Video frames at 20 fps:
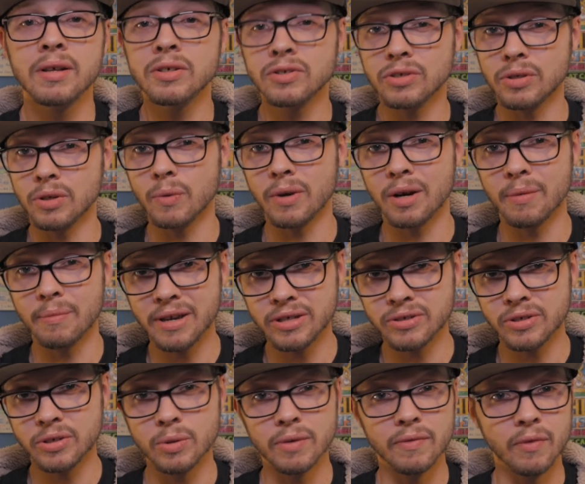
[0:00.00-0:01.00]
So you wanna make
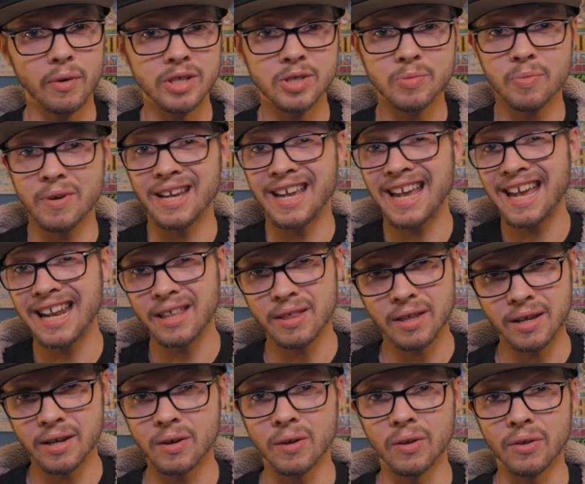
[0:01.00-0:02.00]
sure you avoid spraying
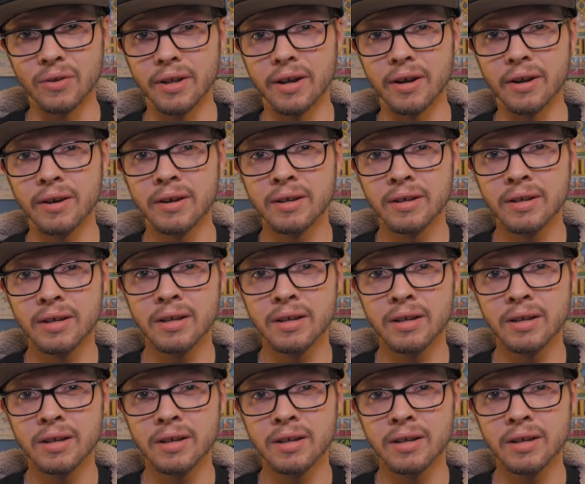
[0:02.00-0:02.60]
anything at all in there.